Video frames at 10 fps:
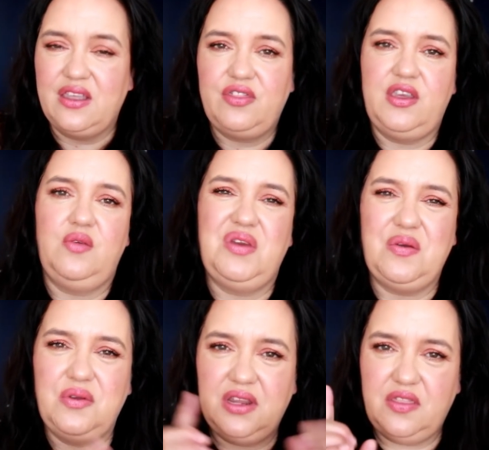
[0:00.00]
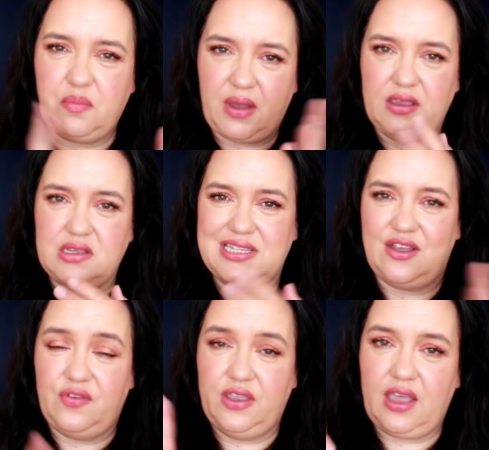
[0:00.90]
that you know you'd either buy
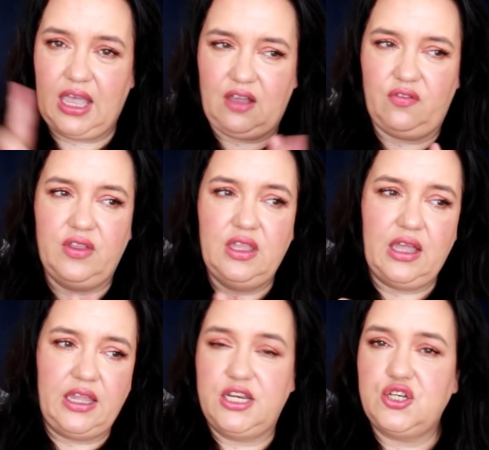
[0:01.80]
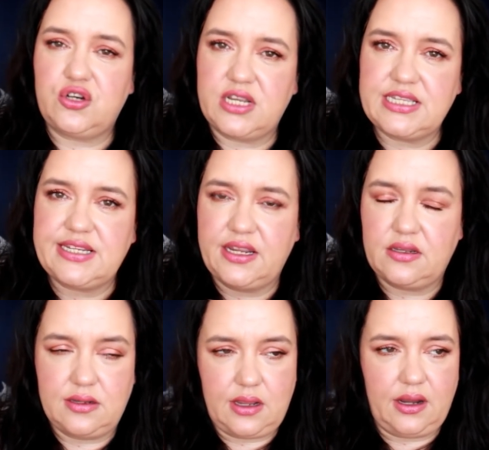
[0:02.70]
yourself or you have an interest
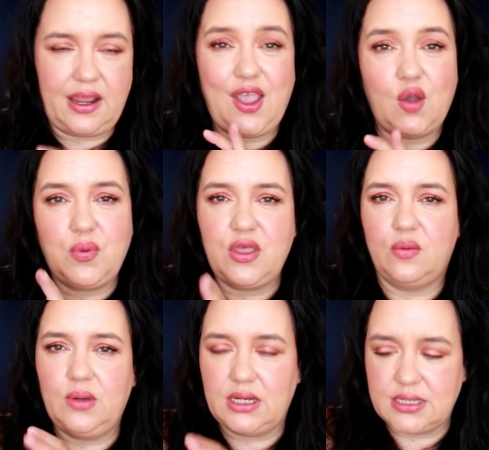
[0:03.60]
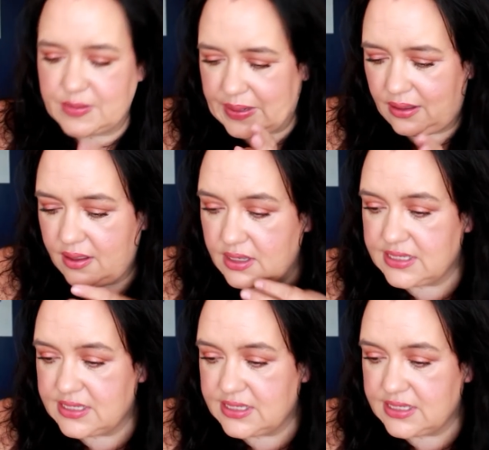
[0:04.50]
in, and I hope you will as well.